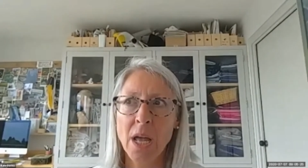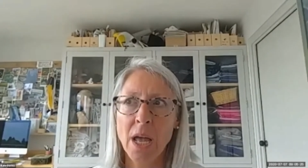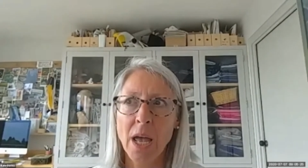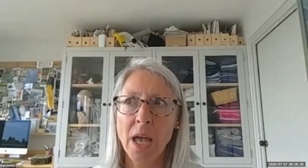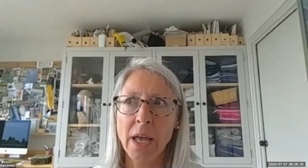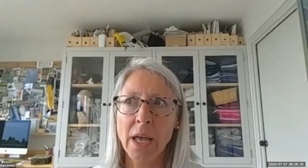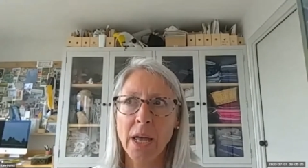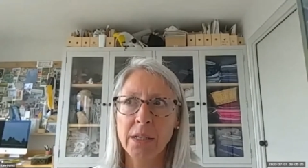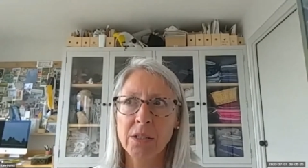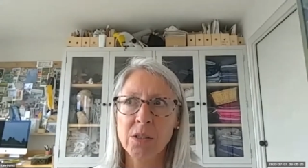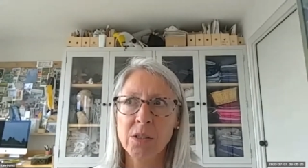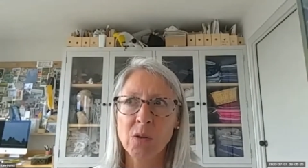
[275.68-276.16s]

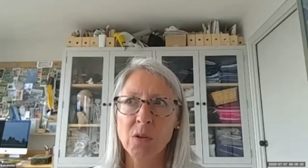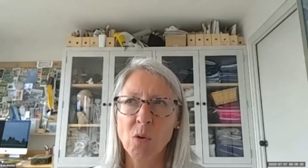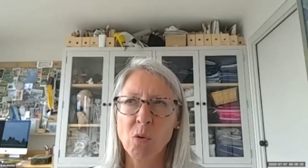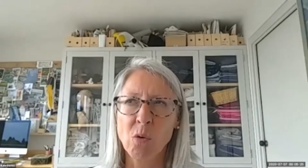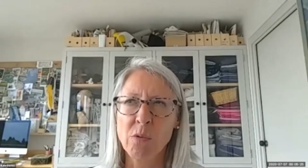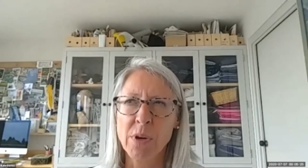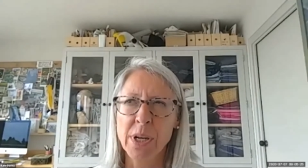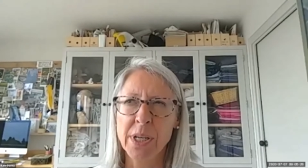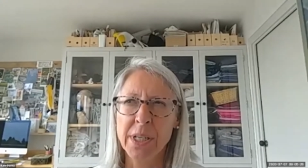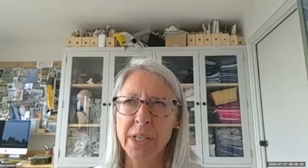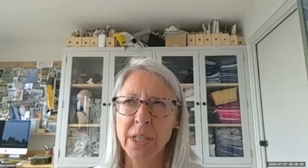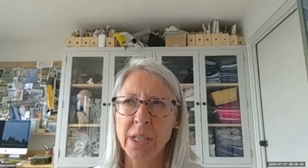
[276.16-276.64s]
and
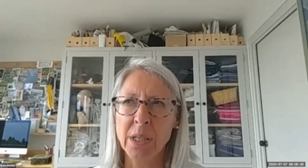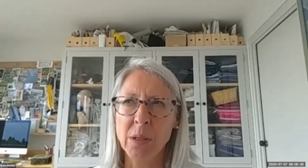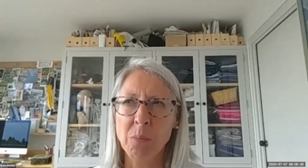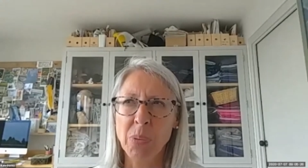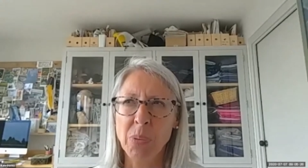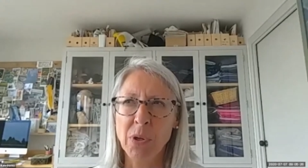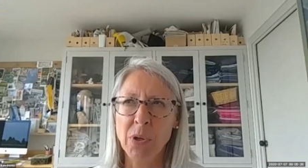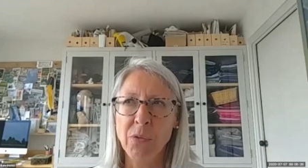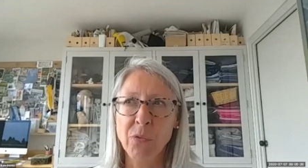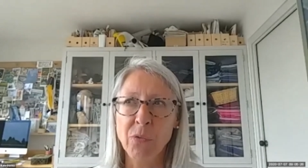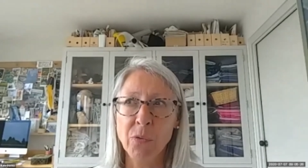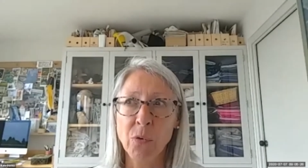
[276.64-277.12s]
already
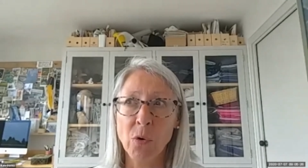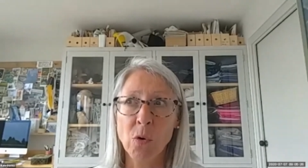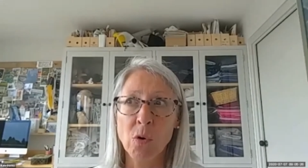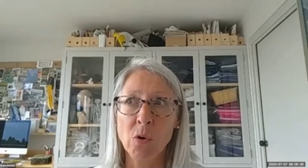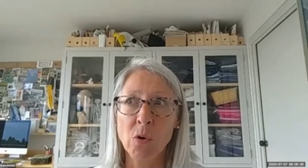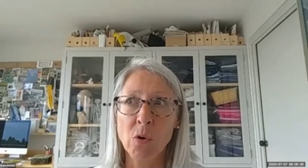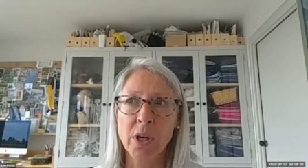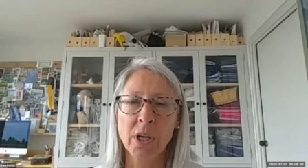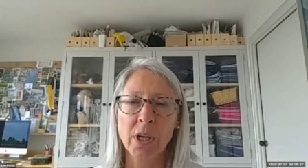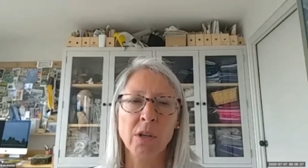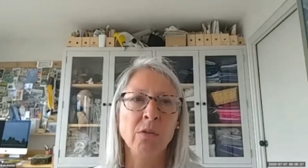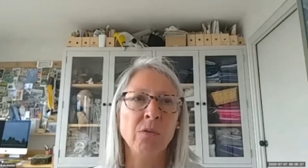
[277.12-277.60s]

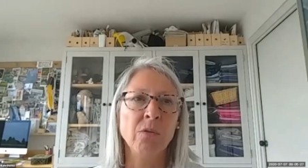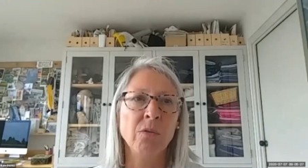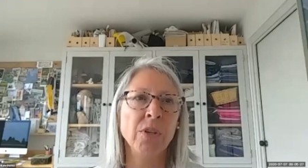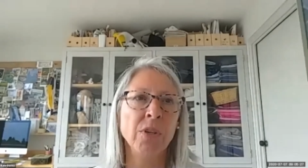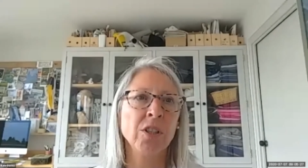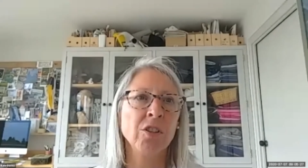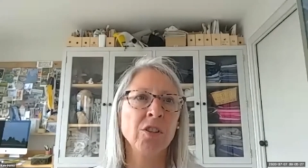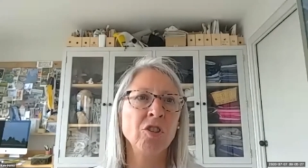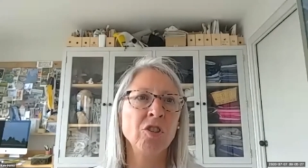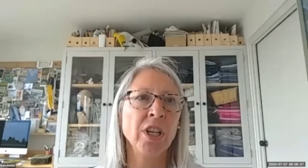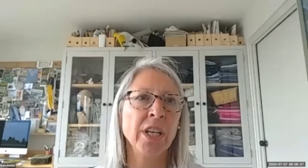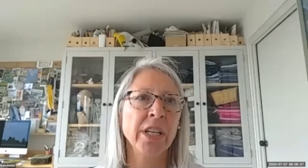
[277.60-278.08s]
before
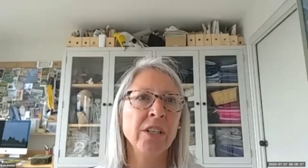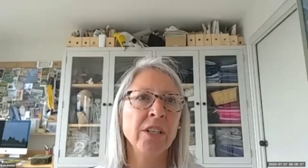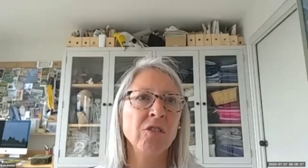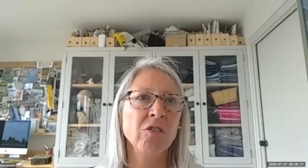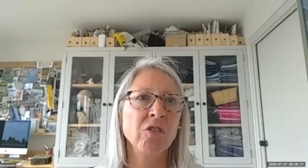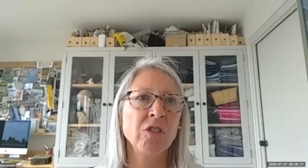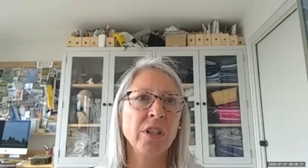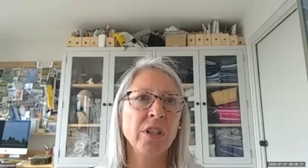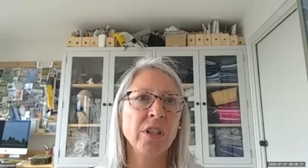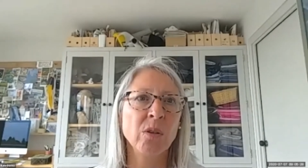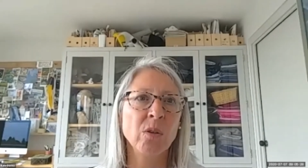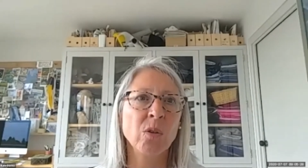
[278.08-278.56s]
COVID, a
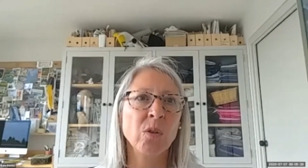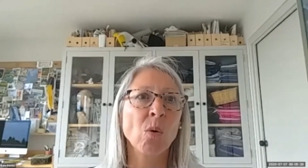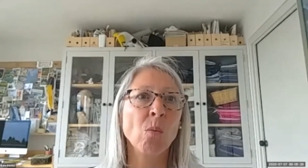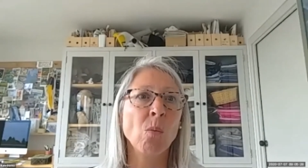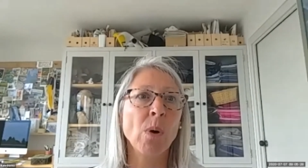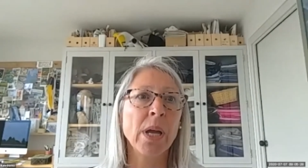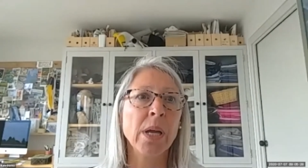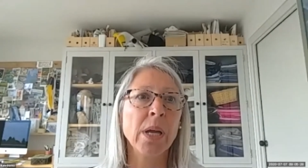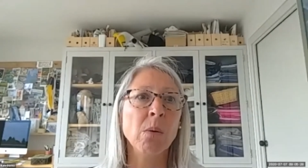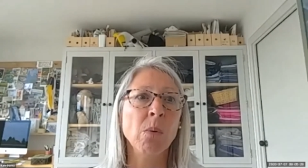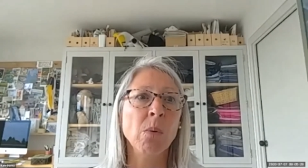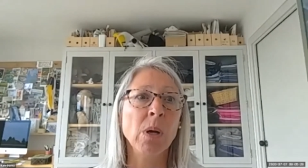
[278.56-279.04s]
change in the
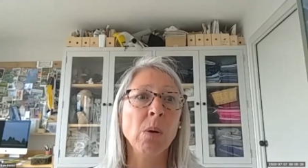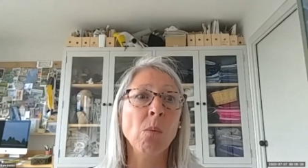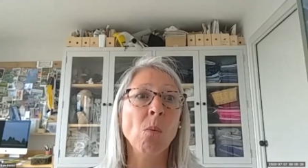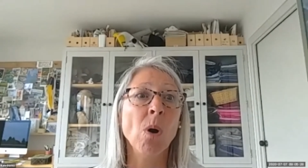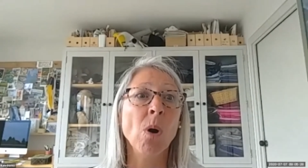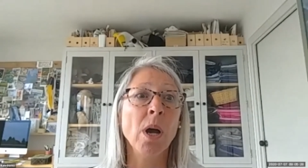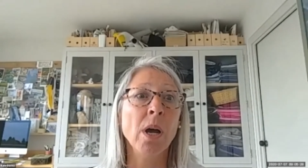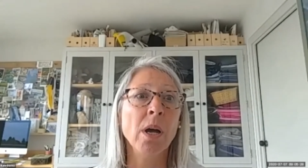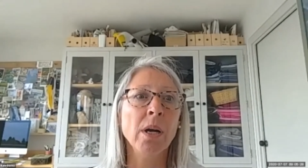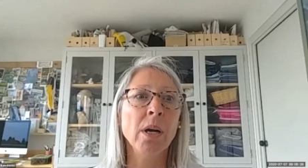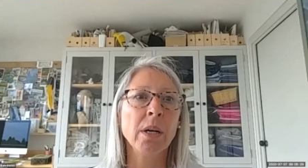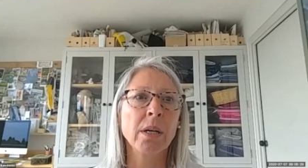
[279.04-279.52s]
way we
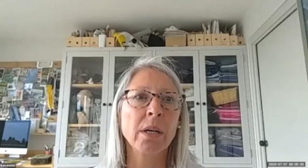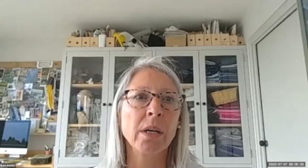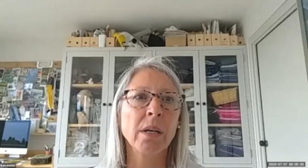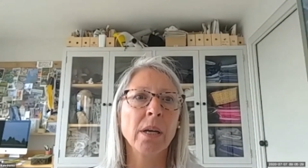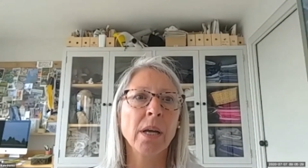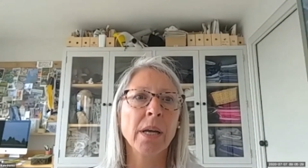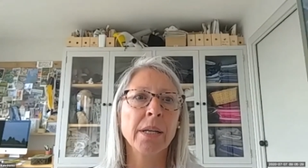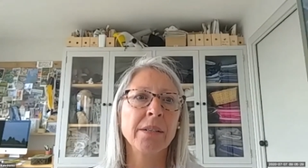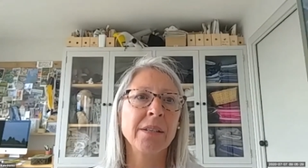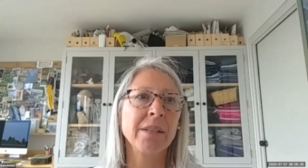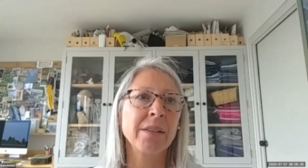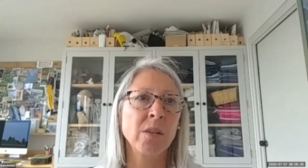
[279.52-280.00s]
work
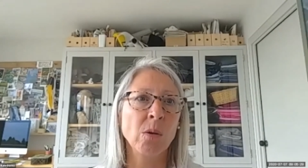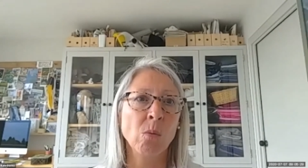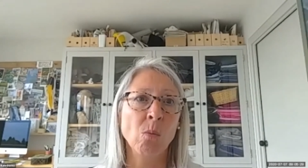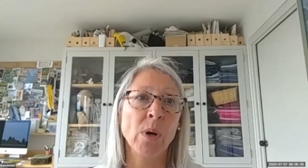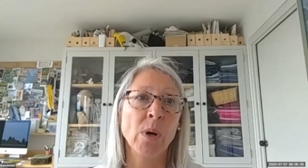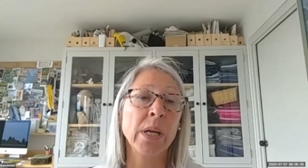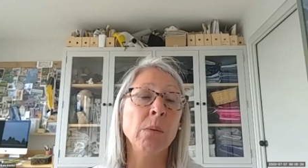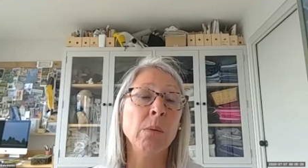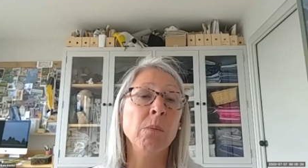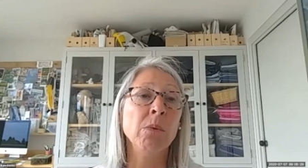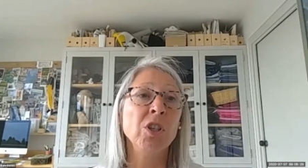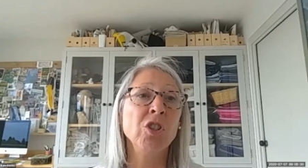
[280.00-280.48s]
and the
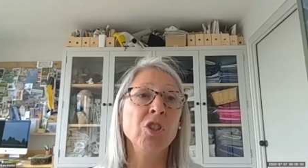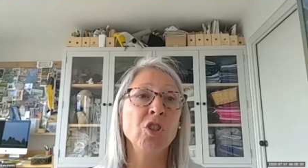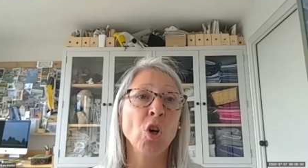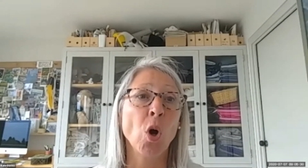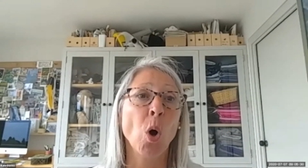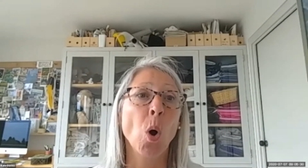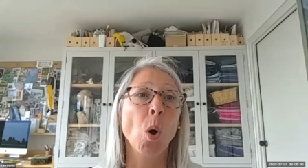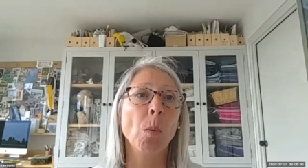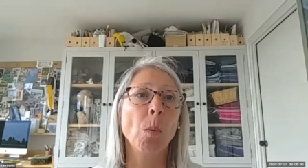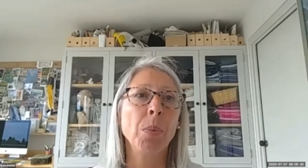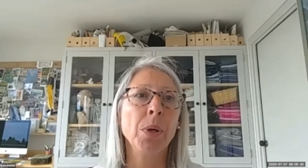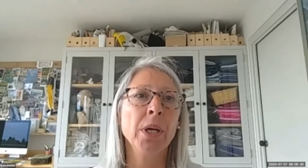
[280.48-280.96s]
way we
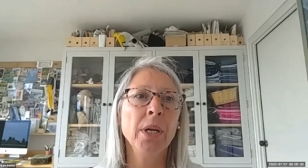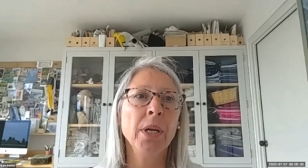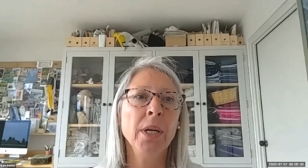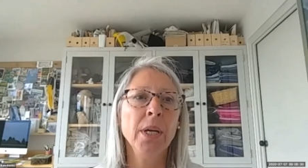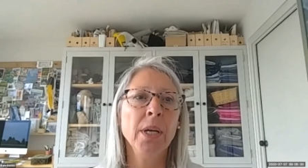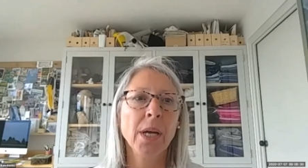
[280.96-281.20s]
shop.